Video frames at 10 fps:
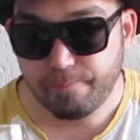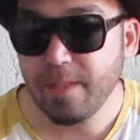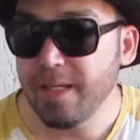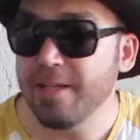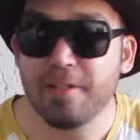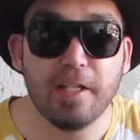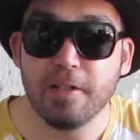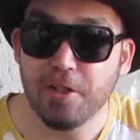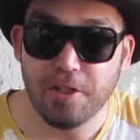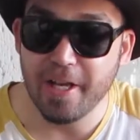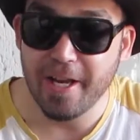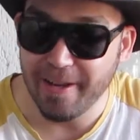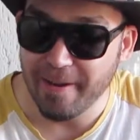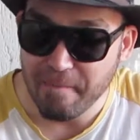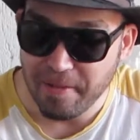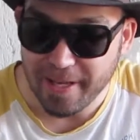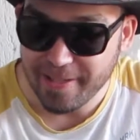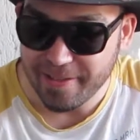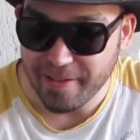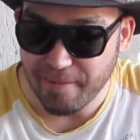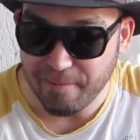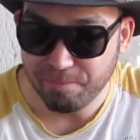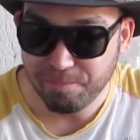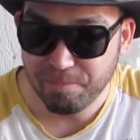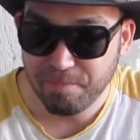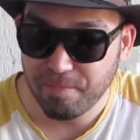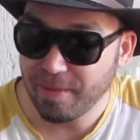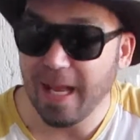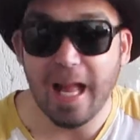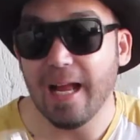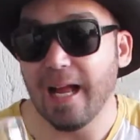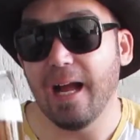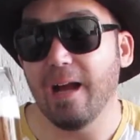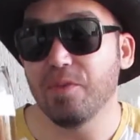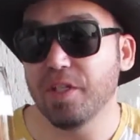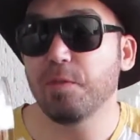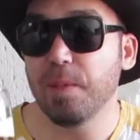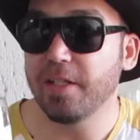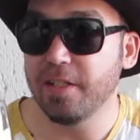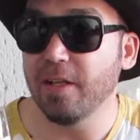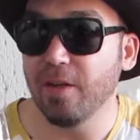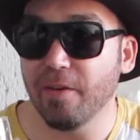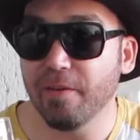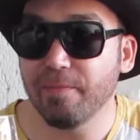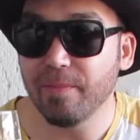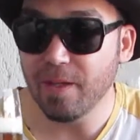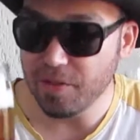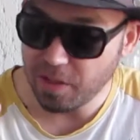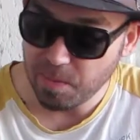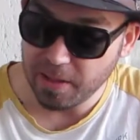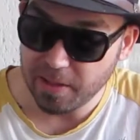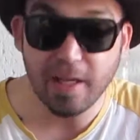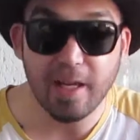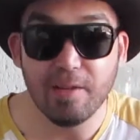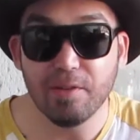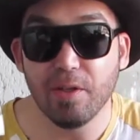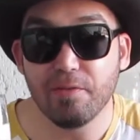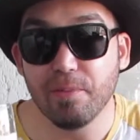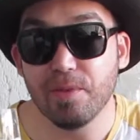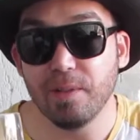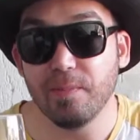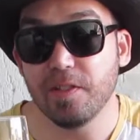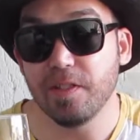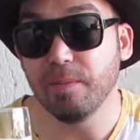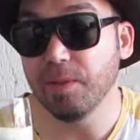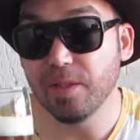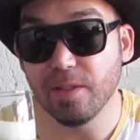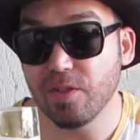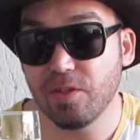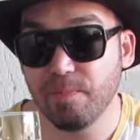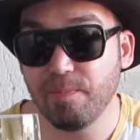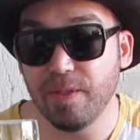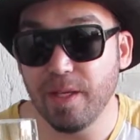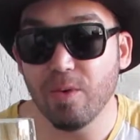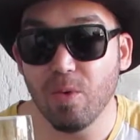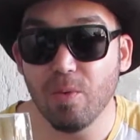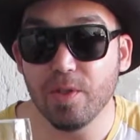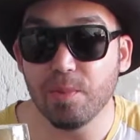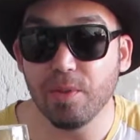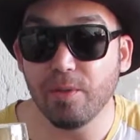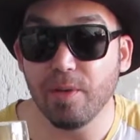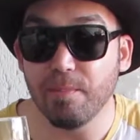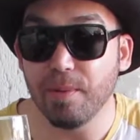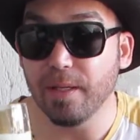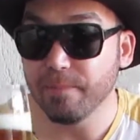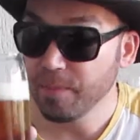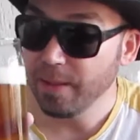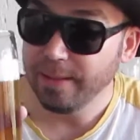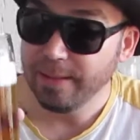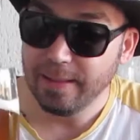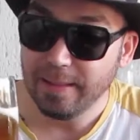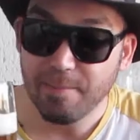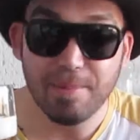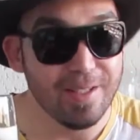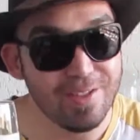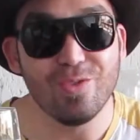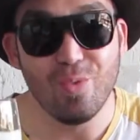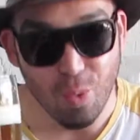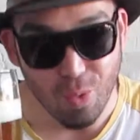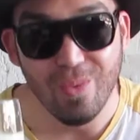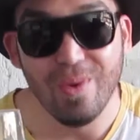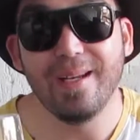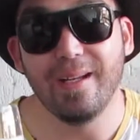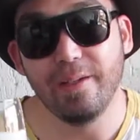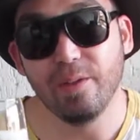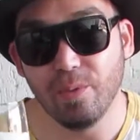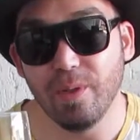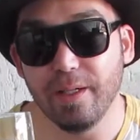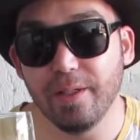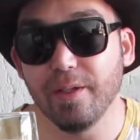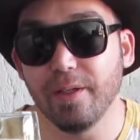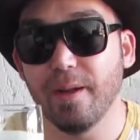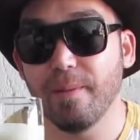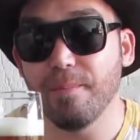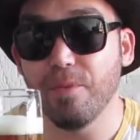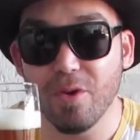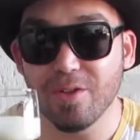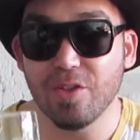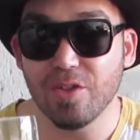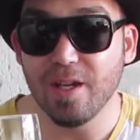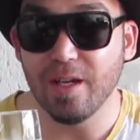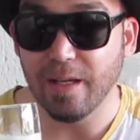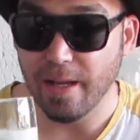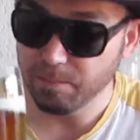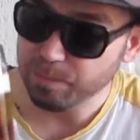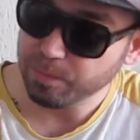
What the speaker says: That's delicious. That's I was expecting a lot. I was expecting a hell of a lot from CBC because they always bring great beer, but this is really, really good. I'm not just saying that.